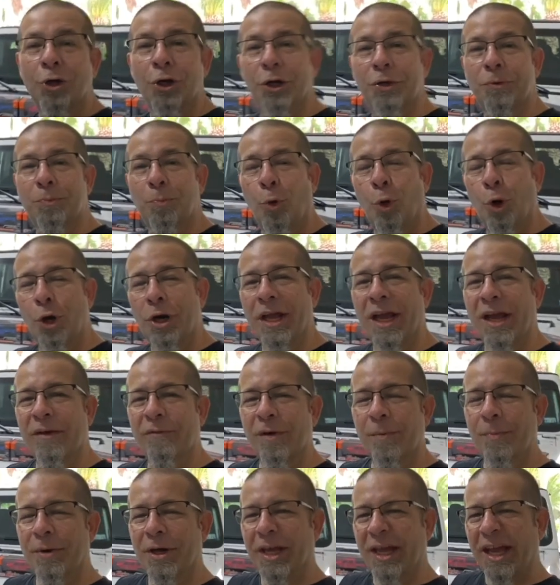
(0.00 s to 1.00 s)
good morning,
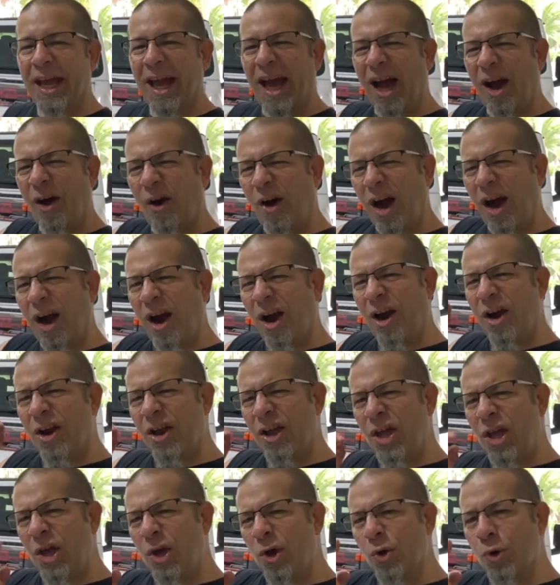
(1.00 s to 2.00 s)
everybody. How are
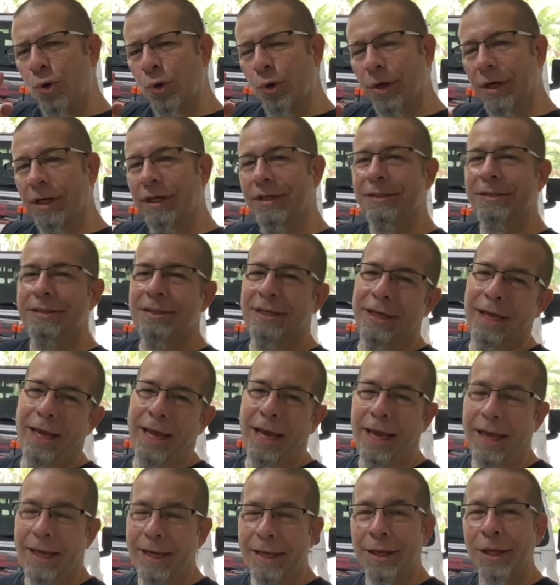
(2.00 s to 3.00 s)
you
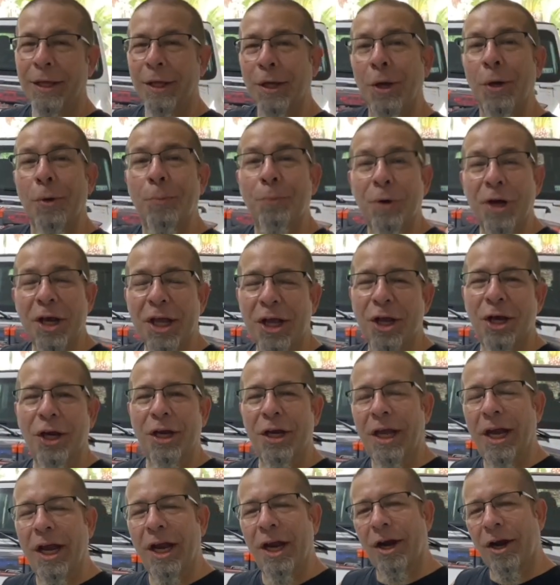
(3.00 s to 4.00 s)
today? pretty good
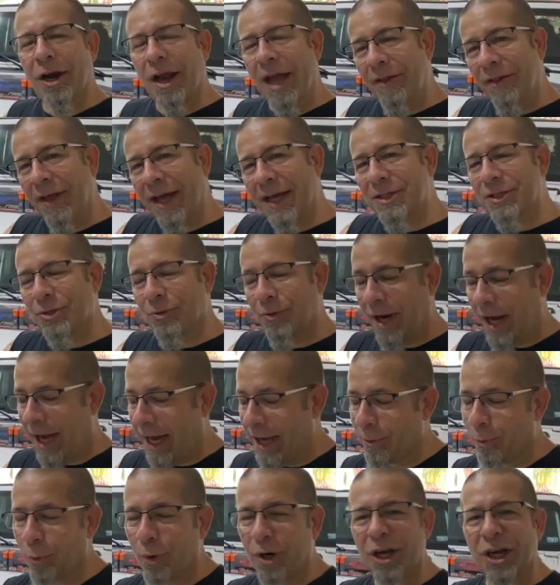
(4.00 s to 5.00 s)
here. And that's
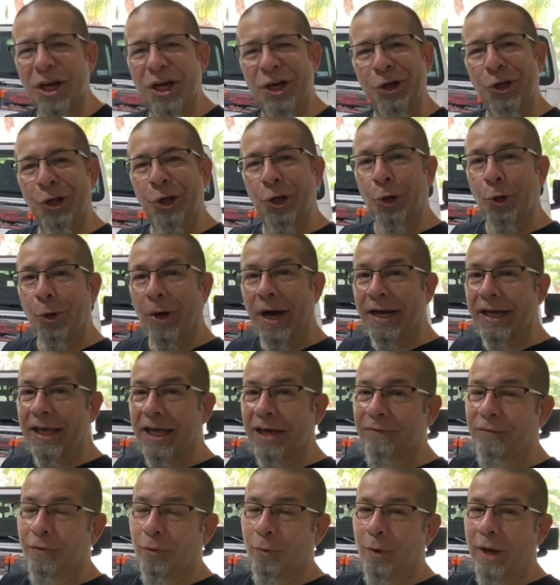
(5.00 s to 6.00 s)
right, we're gonna do a
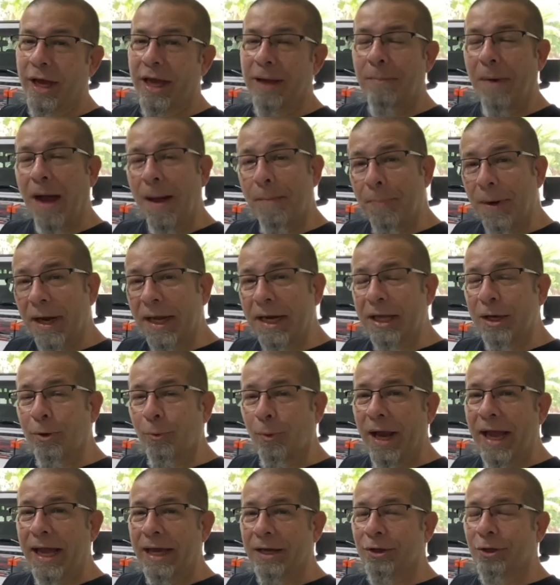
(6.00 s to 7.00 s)
giveaway. My buddy
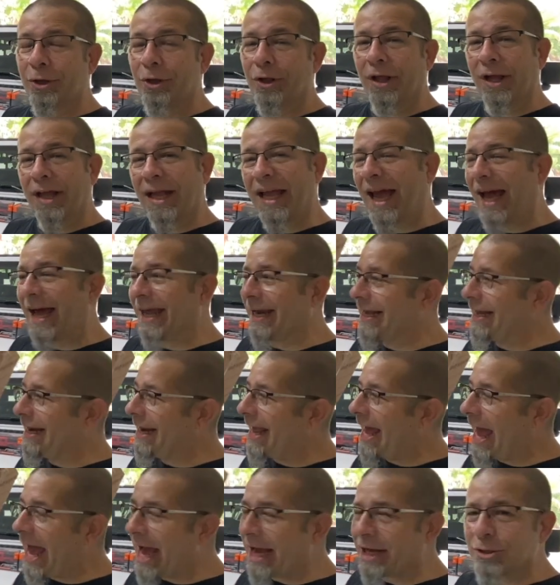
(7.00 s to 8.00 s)
Randall got an
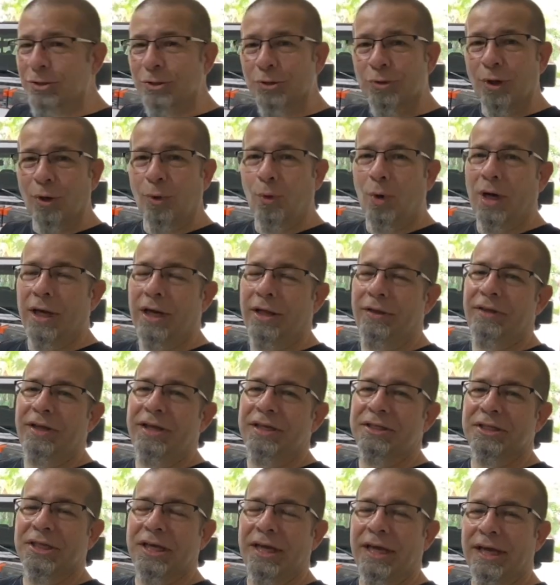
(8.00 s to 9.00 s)
extra one of
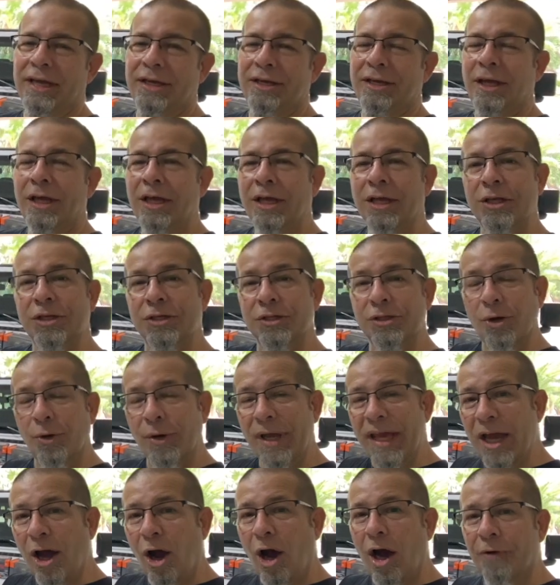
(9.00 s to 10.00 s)
these in. So
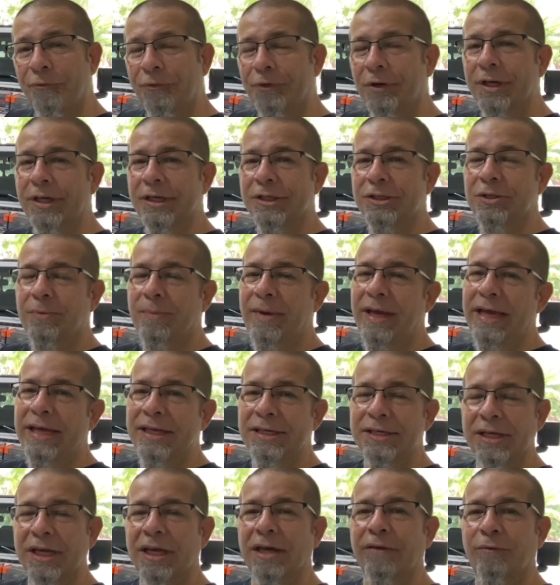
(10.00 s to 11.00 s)
he offered it to me
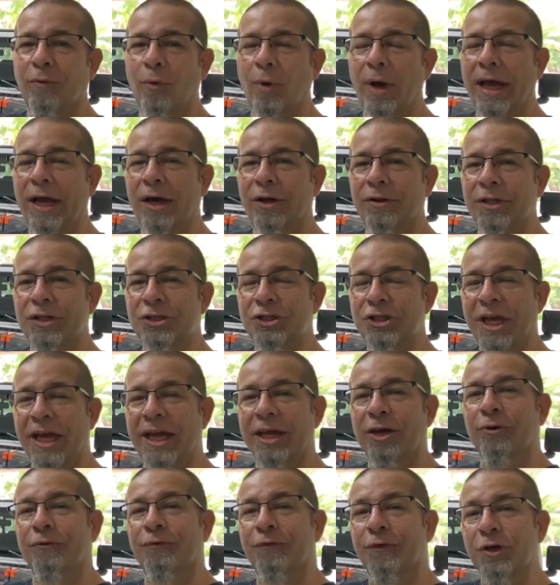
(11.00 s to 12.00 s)
to give away on the
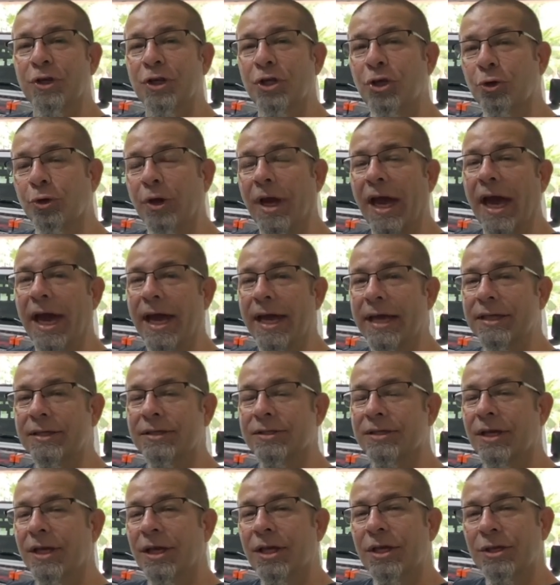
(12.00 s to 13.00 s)
channel for you
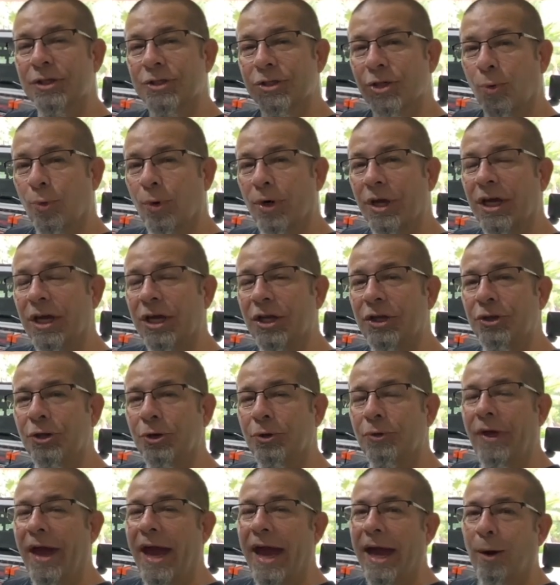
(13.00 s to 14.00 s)
guys. So we're gonna
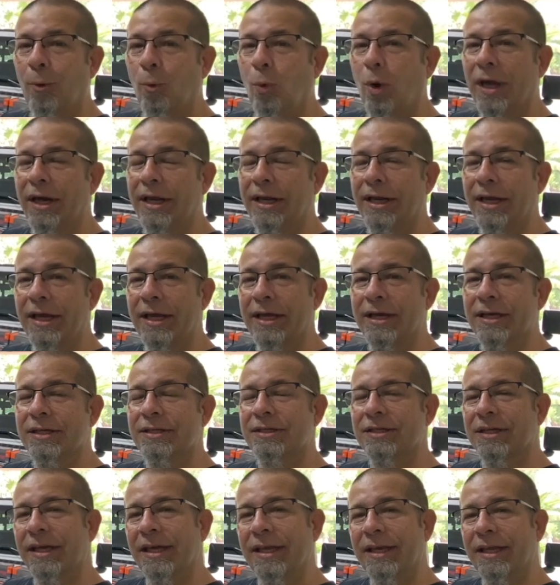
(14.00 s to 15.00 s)
do that. What it
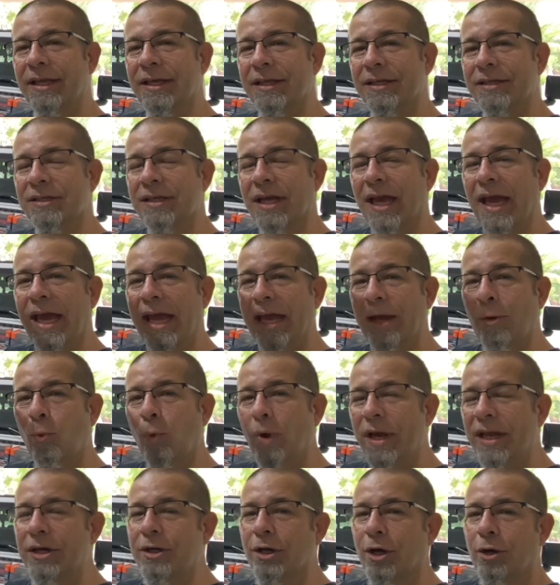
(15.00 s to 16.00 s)
is, it is a
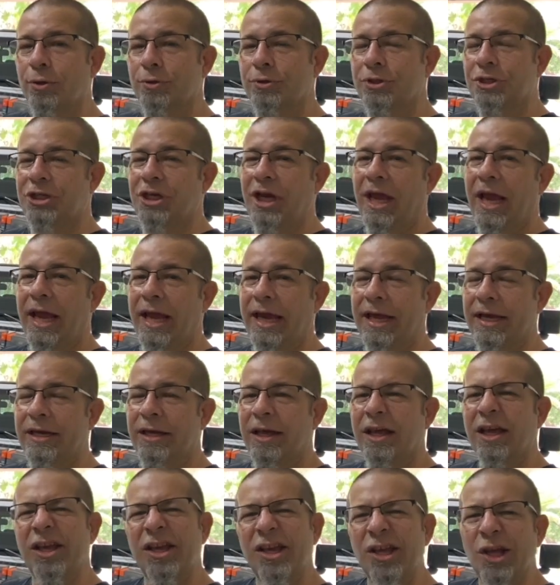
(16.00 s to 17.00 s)
window shade,
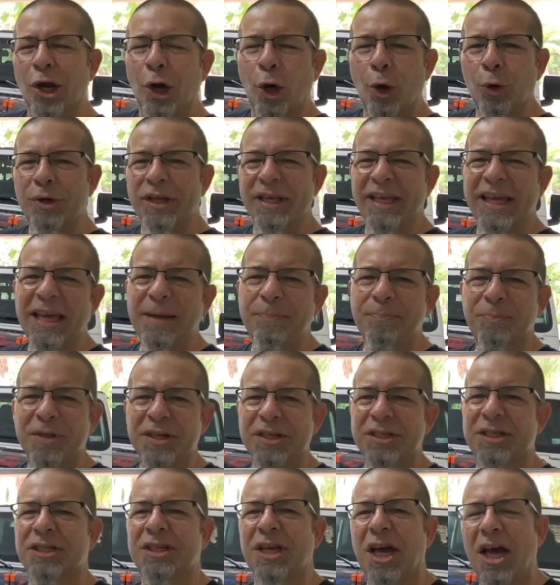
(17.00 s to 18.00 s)
you know, to keep the
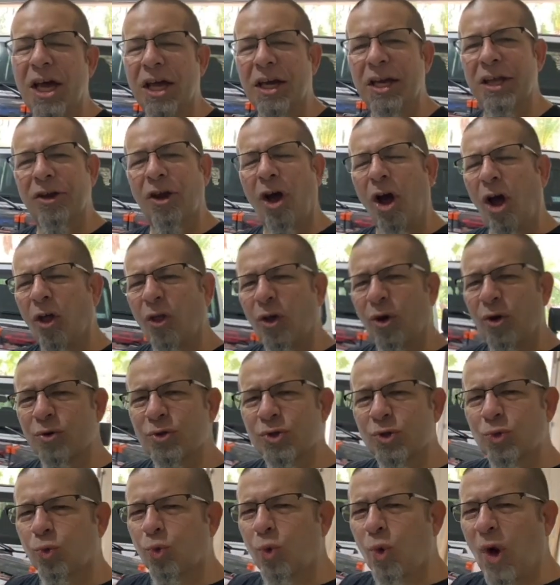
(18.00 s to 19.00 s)
sun and all
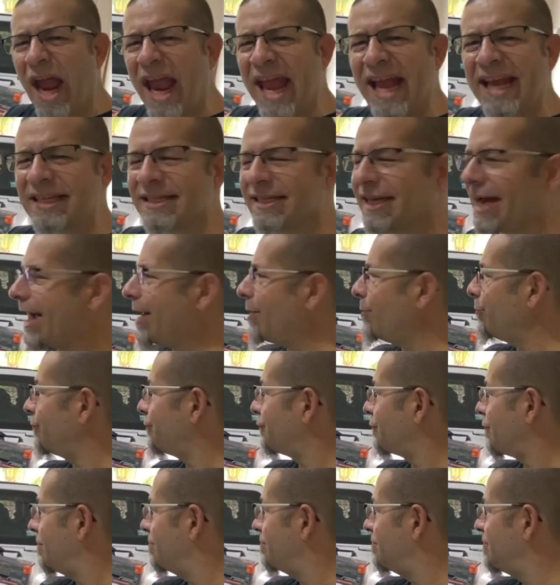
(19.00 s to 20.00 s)
those rays out
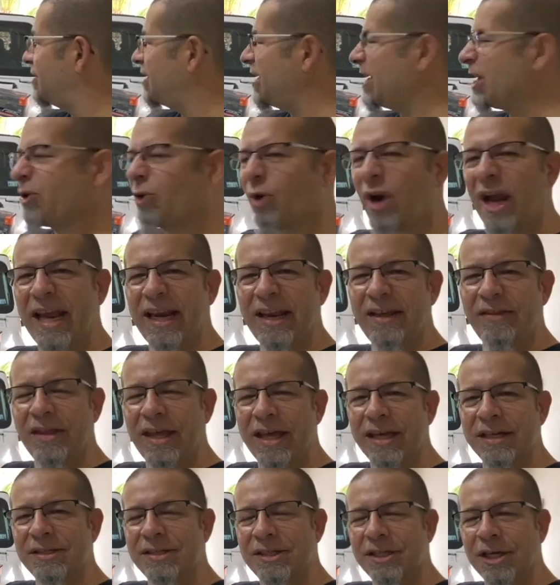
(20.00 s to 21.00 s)
from degrading
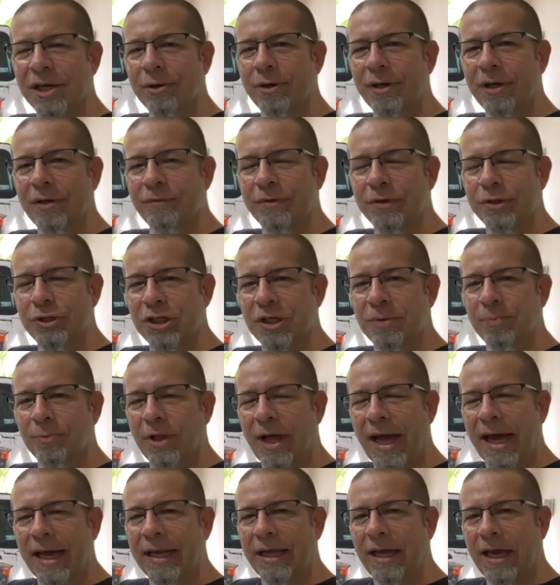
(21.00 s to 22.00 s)
the interior of your Jeep
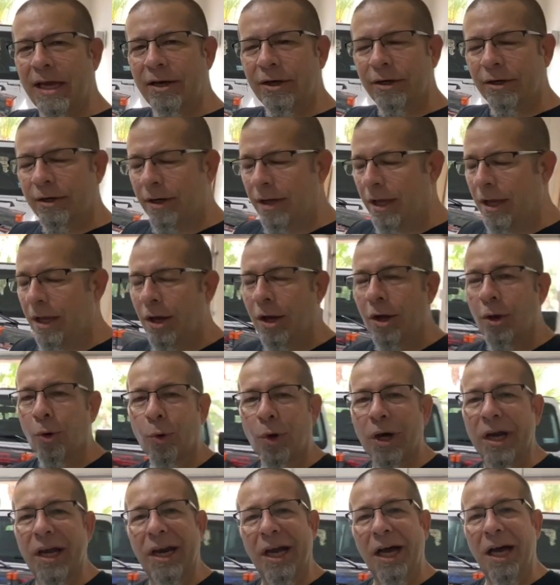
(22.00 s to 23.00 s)
Gladiator.
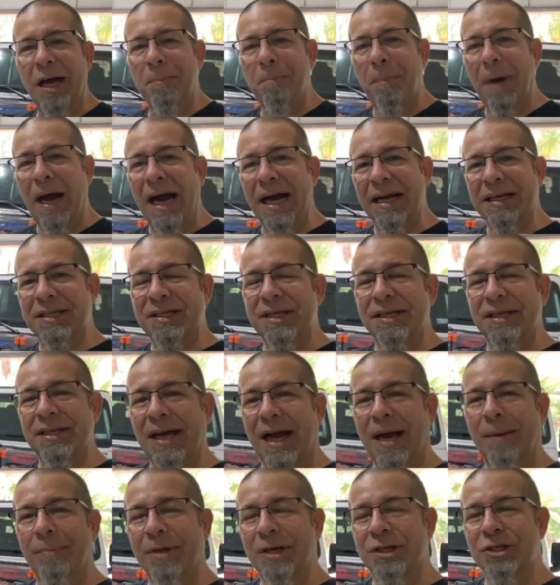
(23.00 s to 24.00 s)
We're gonna unbox it.
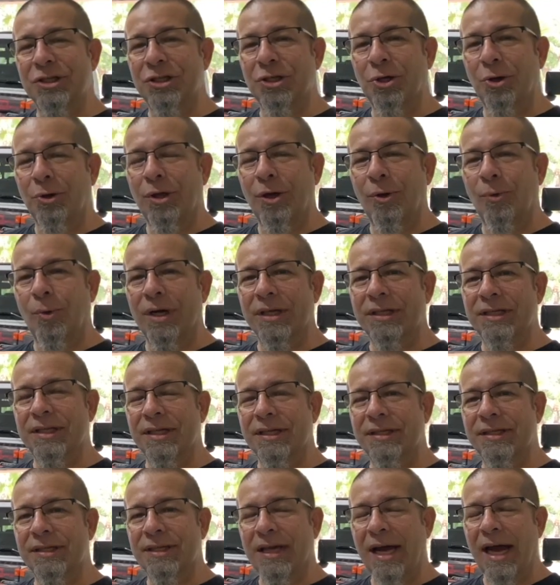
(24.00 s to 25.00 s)
I'm gonna show you what's
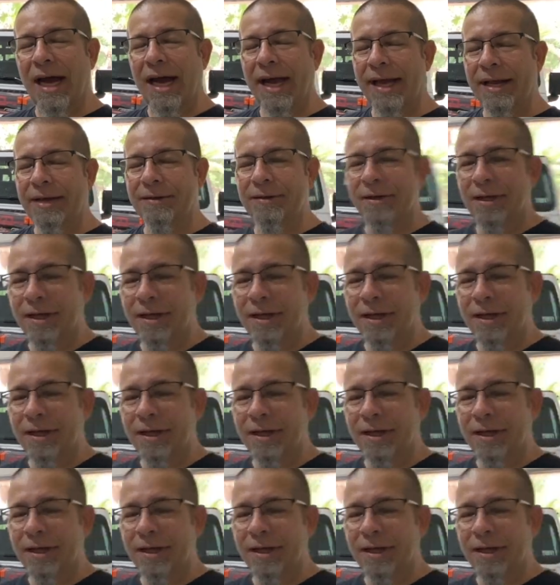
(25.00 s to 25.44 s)
inside.